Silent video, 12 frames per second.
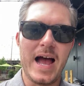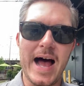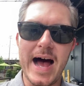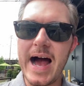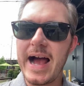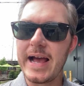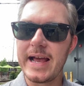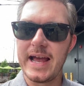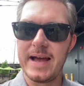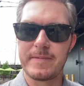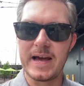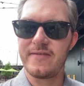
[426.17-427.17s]
I
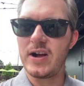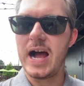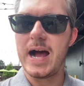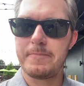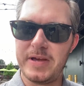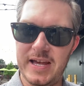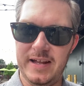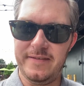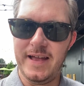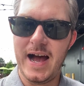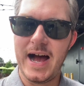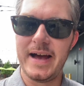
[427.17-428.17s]
am kind of a
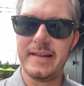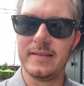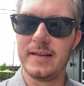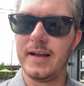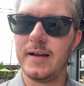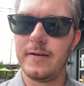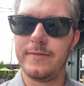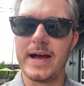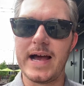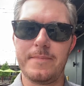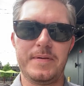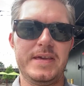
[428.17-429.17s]
hophead. I love
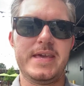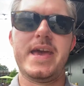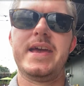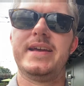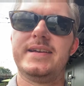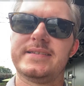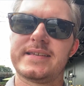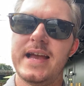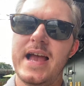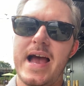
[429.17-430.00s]
IPAs.